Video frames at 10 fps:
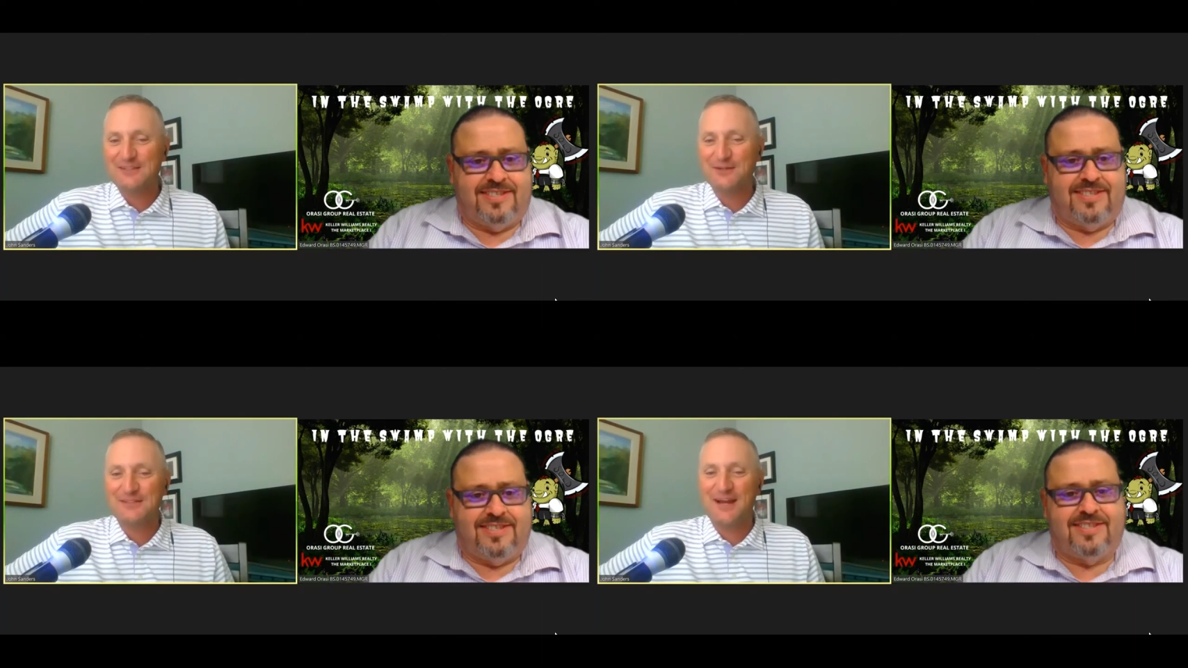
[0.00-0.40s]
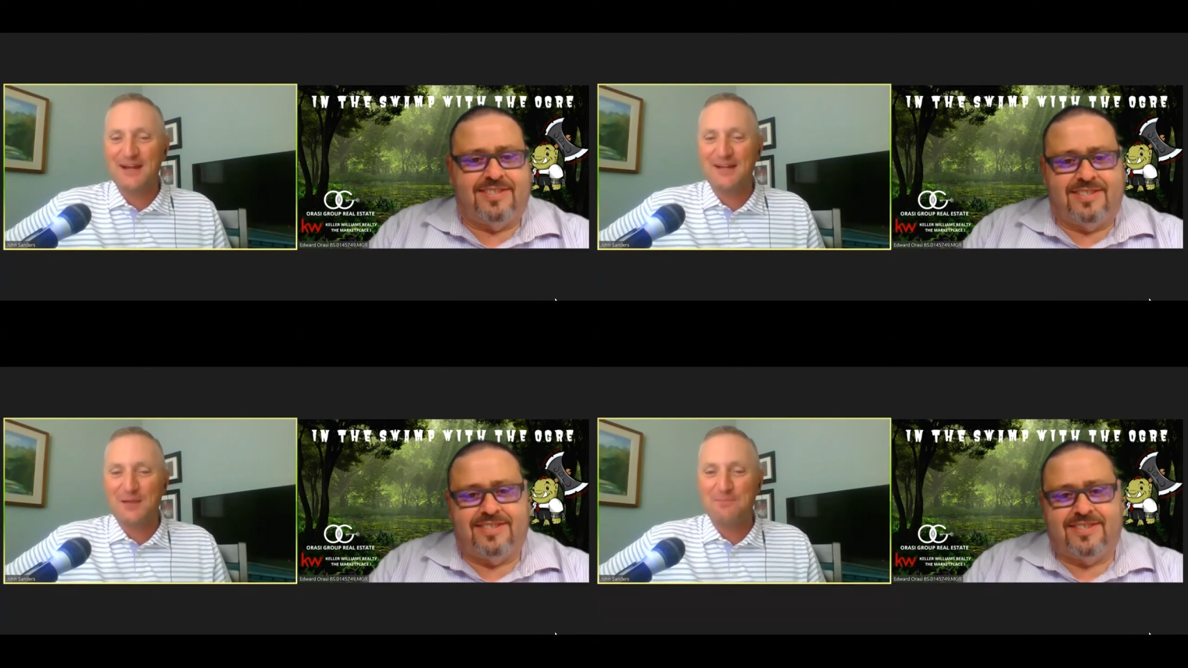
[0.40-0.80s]
Speaker 1: so it's
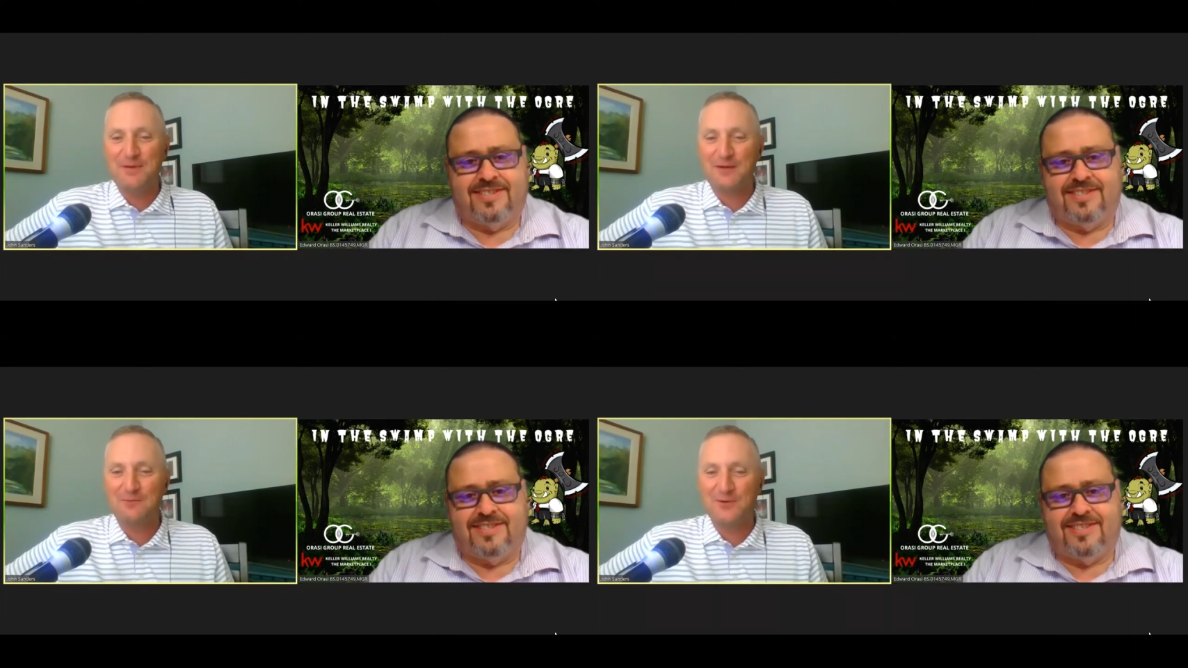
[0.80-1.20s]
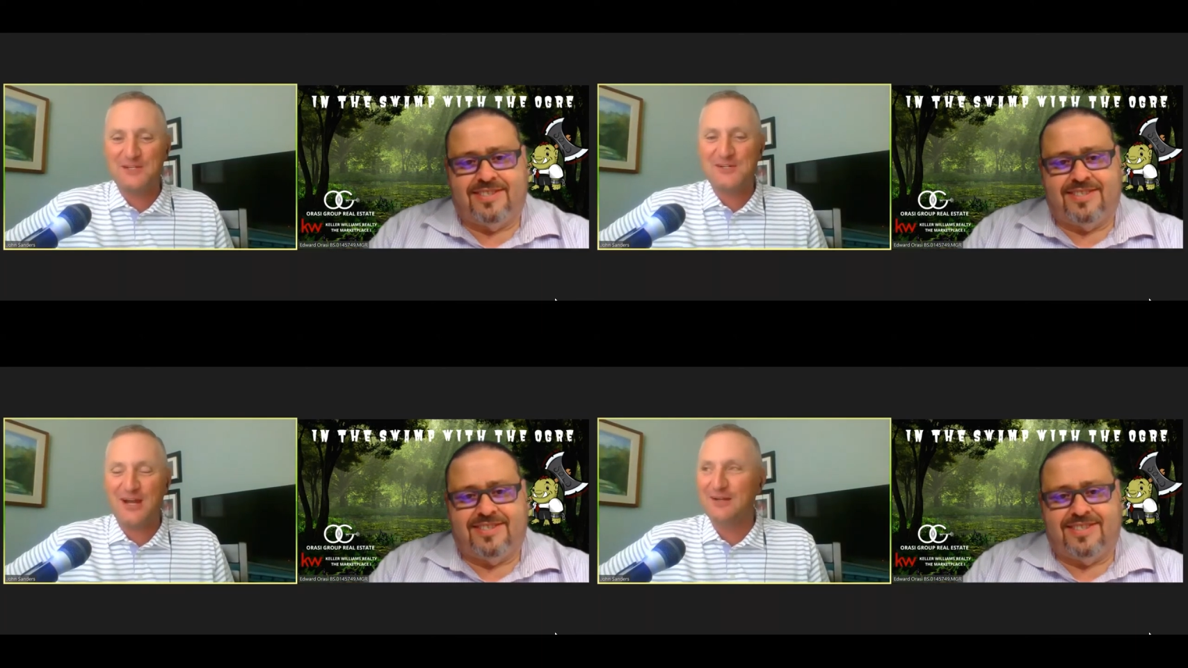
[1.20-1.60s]
kind of like picking
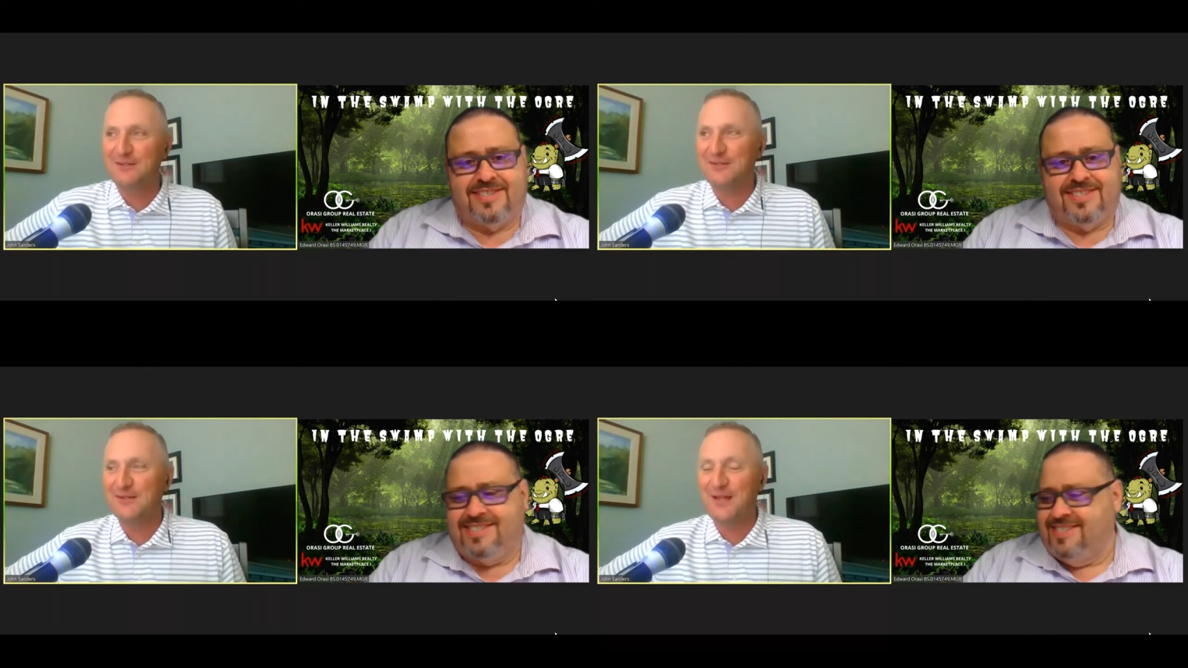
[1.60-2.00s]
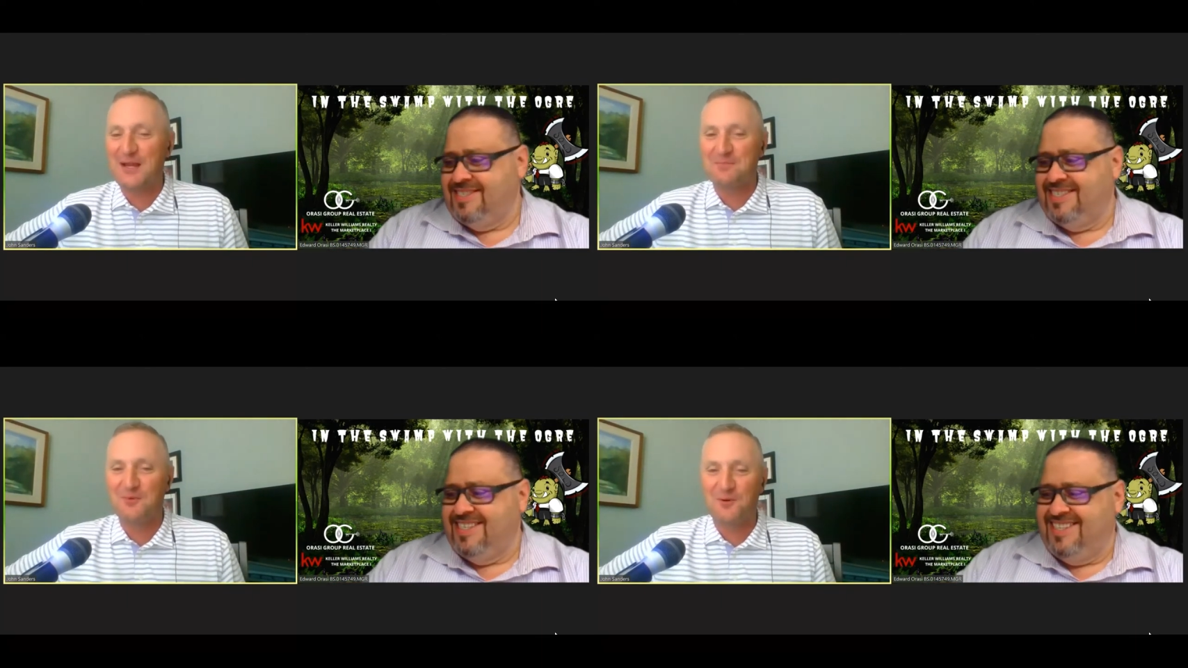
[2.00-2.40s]
which child do you
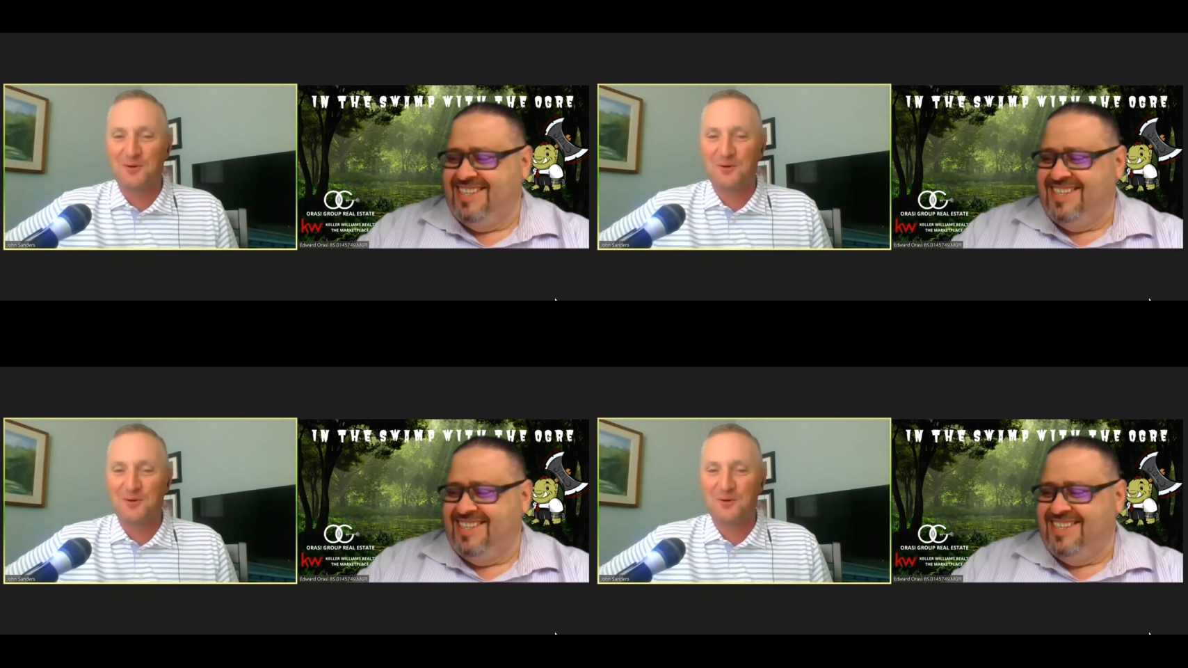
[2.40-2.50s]
like more,